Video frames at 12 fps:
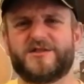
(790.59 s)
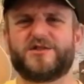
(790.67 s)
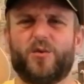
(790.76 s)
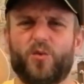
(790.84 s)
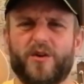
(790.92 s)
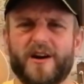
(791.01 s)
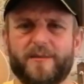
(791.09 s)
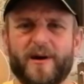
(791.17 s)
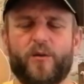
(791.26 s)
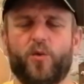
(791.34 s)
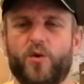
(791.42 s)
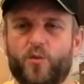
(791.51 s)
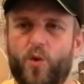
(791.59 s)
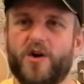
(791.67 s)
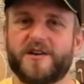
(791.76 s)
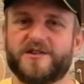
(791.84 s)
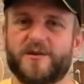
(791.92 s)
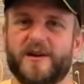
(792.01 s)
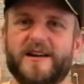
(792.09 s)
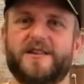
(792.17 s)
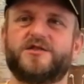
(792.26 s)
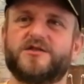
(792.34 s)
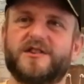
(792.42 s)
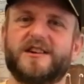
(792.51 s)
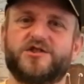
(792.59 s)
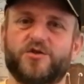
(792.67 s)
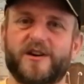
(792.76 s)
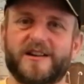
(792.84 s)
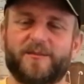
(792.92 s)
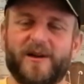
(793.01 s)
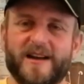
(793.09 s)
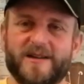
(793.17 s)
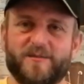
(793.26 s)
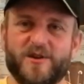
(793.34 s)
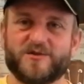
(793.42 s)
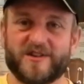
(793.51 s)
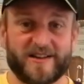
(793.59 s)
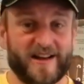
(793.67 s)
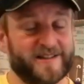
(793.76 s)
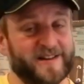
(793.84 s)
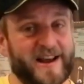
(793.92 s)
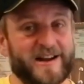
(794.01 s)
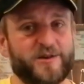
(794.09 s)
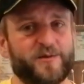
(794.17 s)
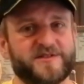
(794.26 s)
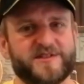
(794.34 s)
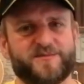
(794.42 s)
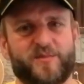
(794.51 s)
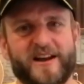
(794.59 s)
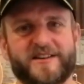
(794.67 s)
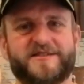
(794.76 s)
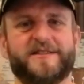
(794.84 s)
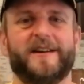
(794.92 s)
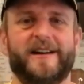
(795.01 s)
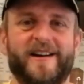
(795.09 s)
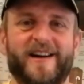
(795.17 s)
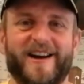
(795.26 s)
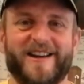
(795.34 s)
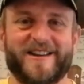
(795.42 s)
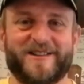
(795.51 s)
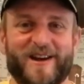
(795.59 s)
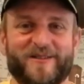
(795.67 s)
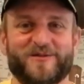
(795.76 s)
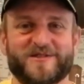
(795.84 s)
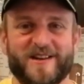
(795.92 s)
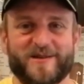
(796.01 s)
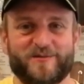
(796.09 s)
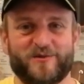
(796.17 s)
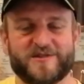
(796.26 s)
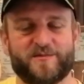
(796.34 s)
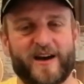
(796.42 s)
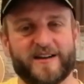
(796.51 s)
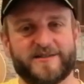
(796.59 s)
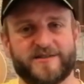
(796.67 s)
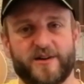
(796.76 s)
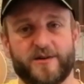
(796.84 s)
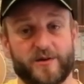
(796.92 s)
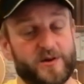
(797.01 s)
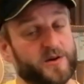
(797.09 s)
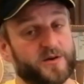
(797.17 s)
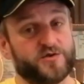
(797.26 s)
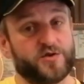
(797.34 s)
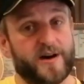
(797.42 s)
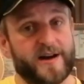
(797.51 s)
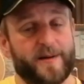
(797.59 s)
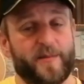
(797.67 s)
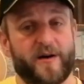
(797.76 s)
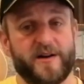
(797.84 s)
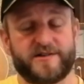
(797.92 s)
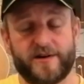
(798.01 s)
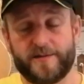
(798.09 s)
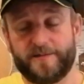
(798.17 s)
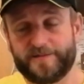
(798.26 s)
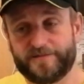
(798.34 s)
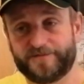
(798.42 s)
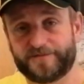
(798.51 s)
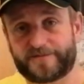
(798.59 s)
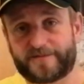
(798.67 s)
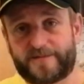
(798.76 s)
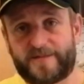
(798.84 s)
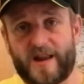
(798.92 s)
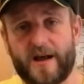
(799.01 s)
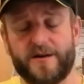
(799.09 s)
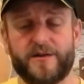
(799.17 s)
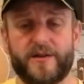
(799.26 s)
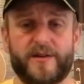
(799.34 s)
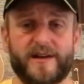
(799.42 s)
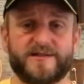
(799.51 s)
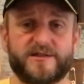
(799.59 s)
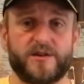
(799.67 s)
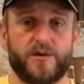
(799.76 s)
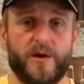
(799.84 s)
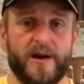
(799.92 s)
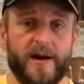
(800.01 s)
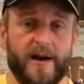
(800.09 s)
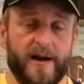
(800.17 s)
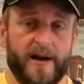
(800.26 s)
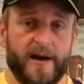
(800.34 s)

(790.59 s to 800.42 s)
stop worrying about what you're doing, and you're just enjoying playing the music. That ignorance is bliss in that respect. So you could try a baritone. Another thing to do